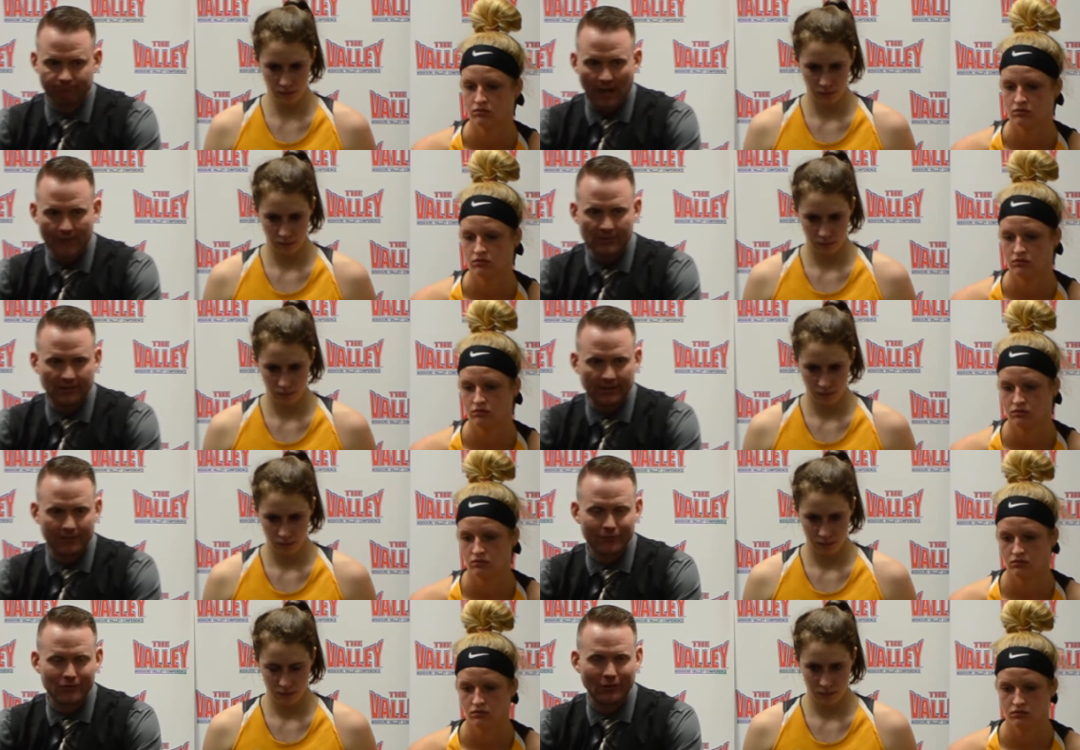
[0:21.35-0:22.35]
Speaker 1: obviously,
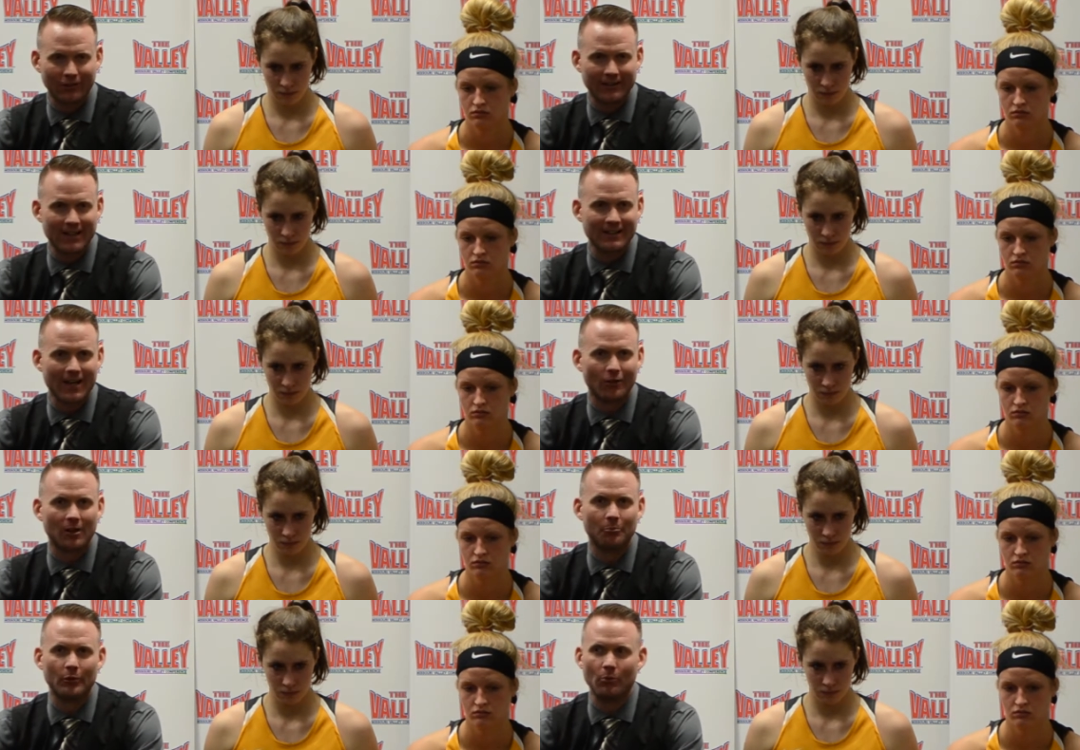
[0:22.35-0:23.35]
certainly not the
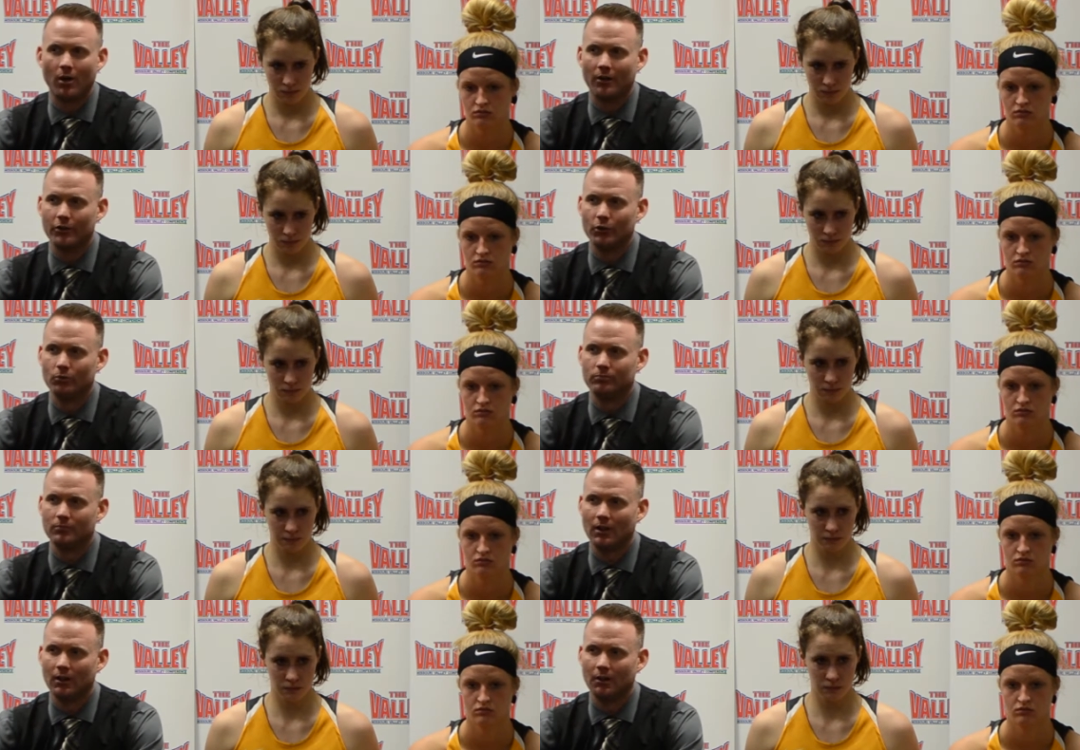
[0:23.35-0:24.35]
outcome we wanted to do
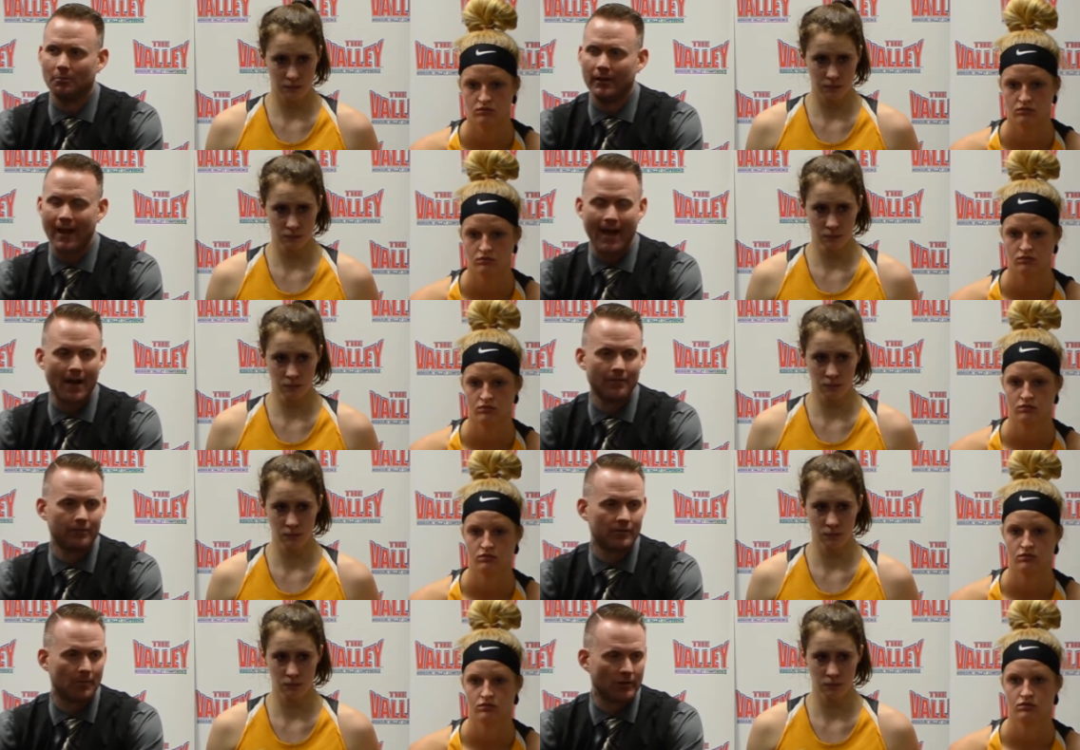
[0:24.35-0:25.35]
um, and have,
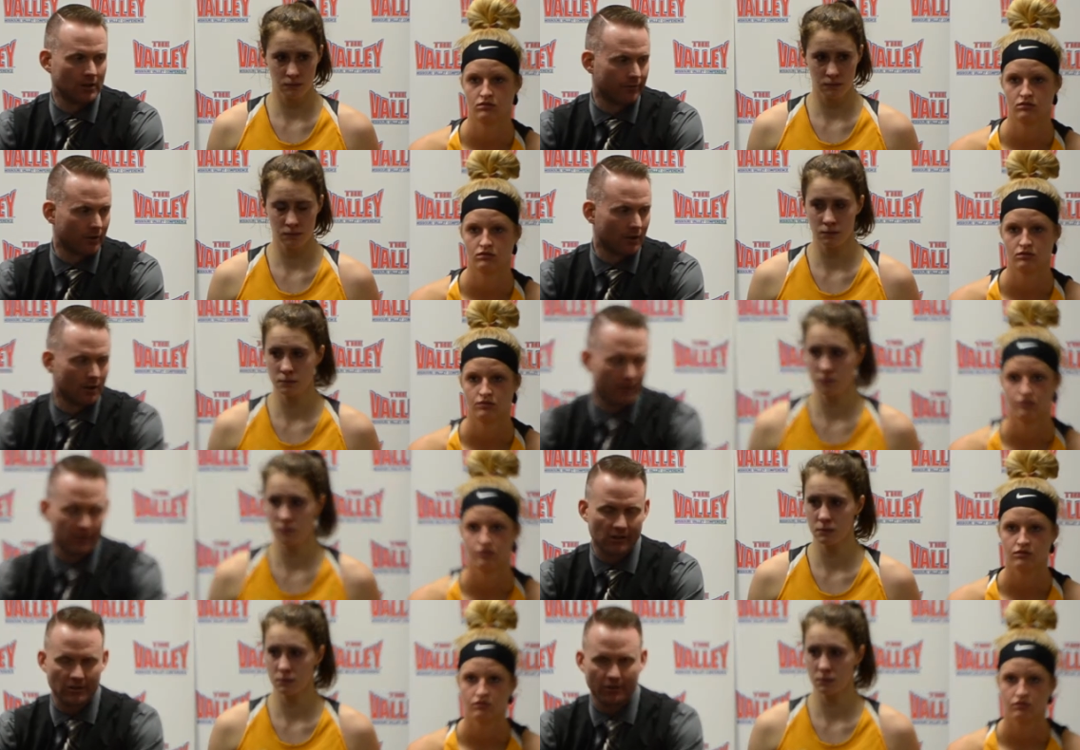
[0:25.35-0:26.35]
especially for the, the
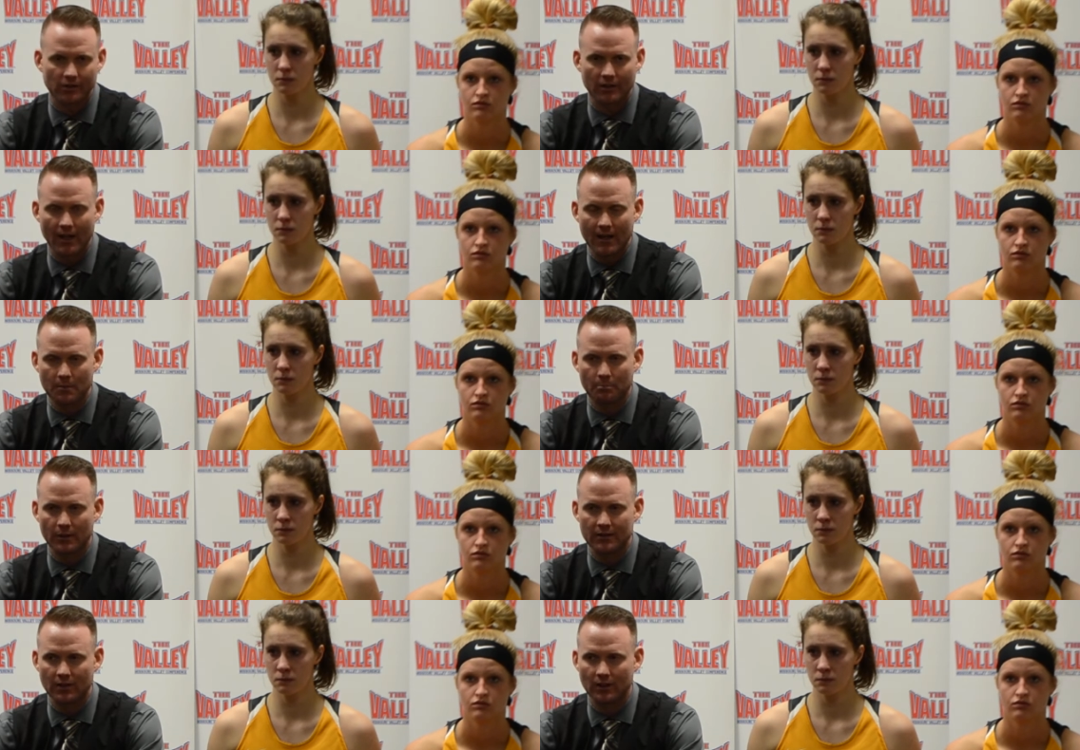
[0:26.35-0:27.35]
seniors today.
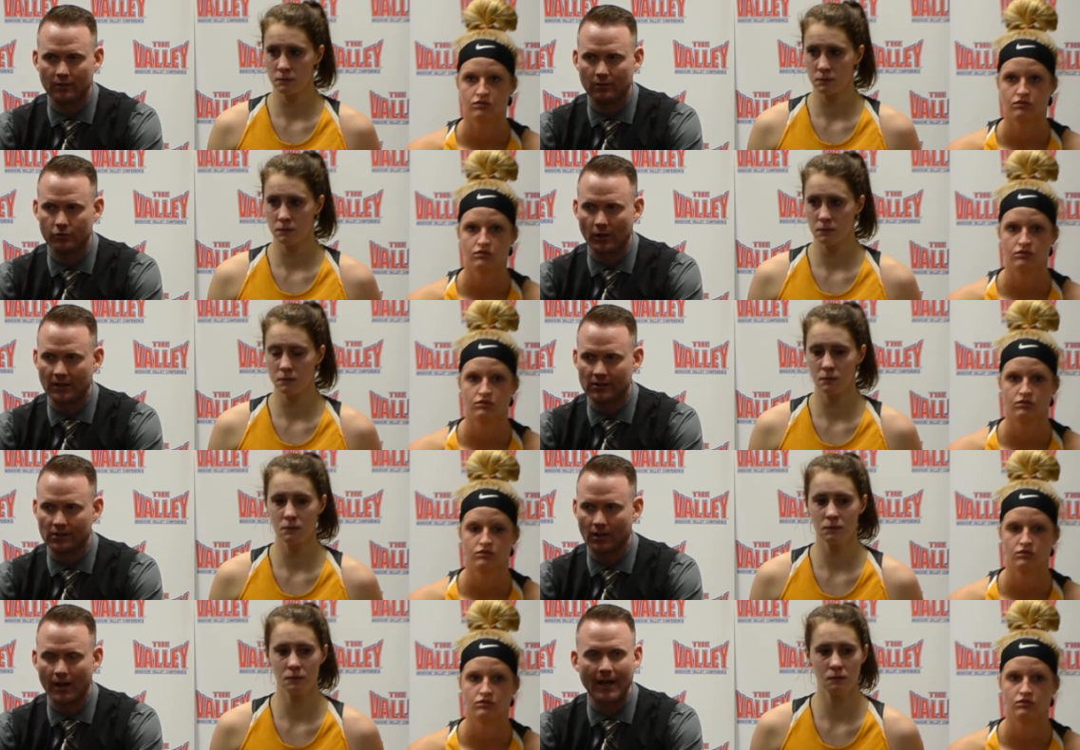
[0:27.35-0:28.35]
But uh, Drake is
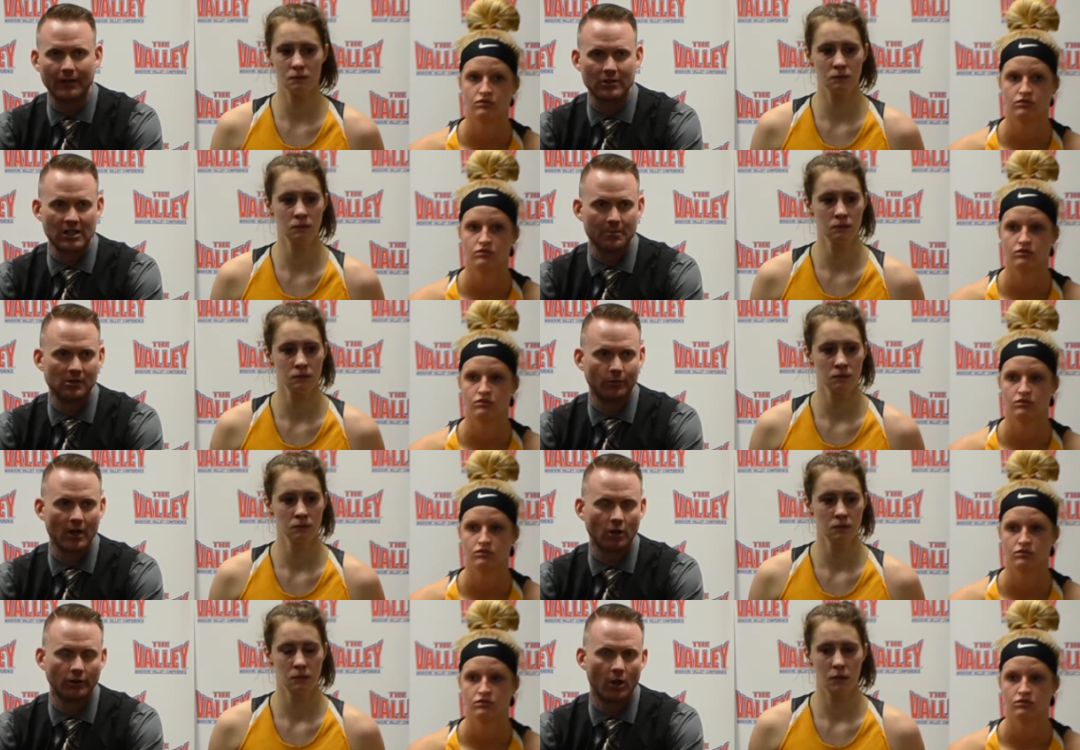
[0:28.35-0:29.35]
a heck of a team, as we
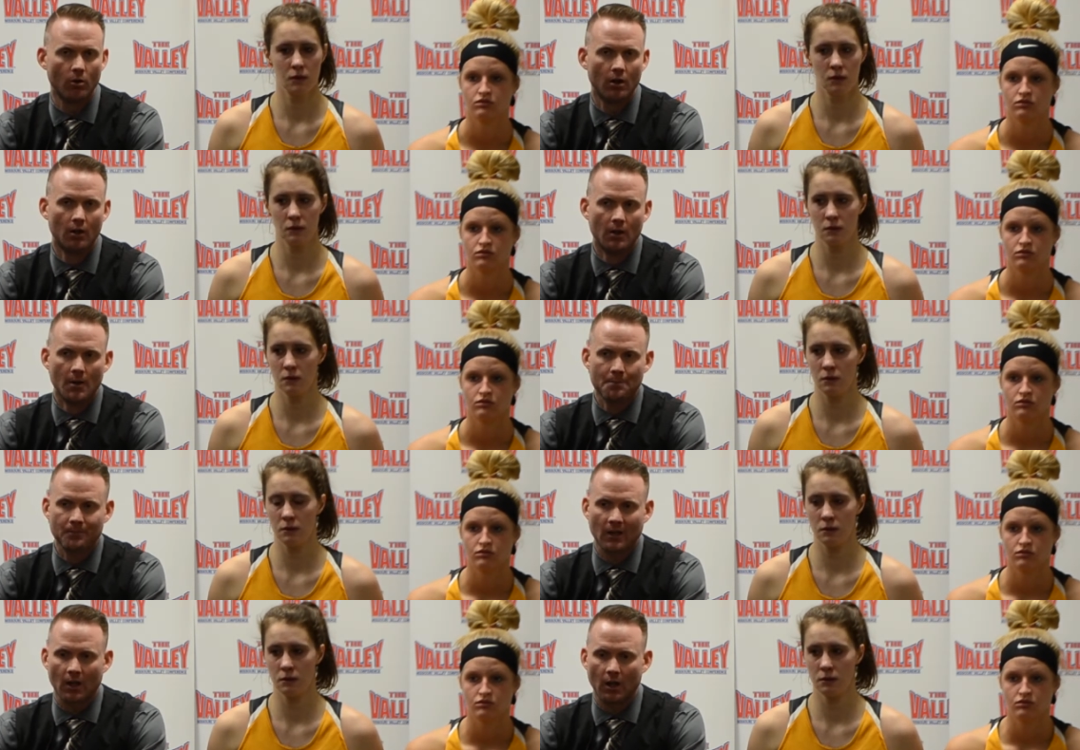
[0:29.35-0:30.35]
all know.
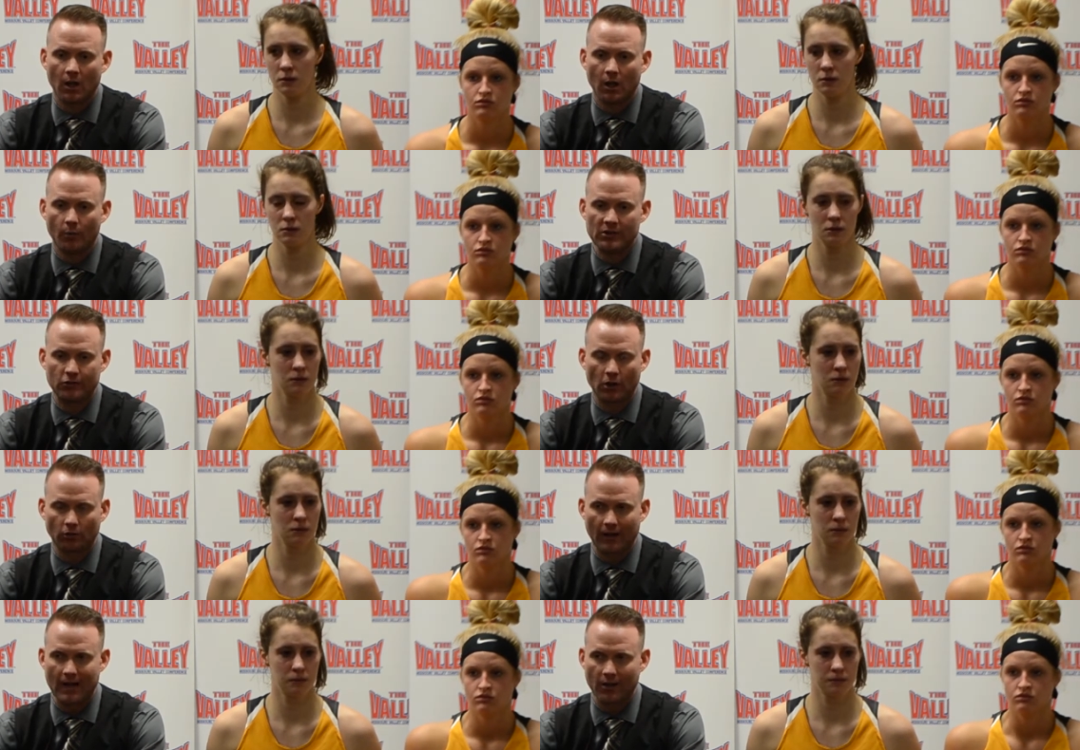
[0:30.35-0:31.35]
Uh, we
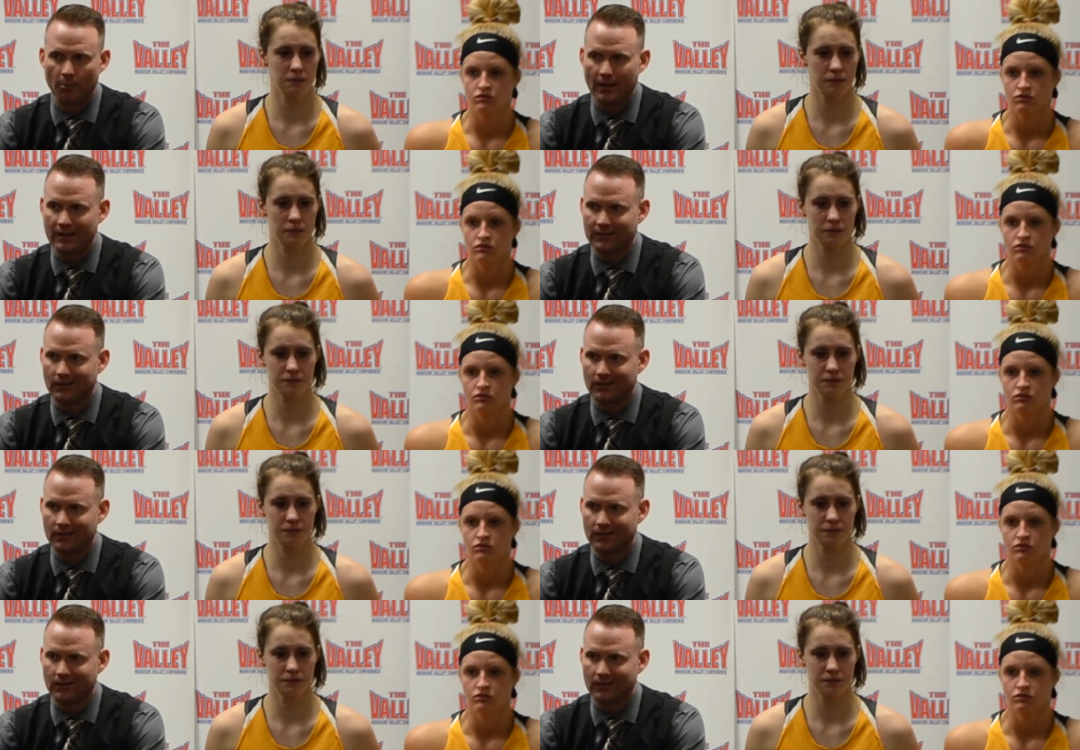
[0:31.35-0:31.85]
struggled right out of the bait,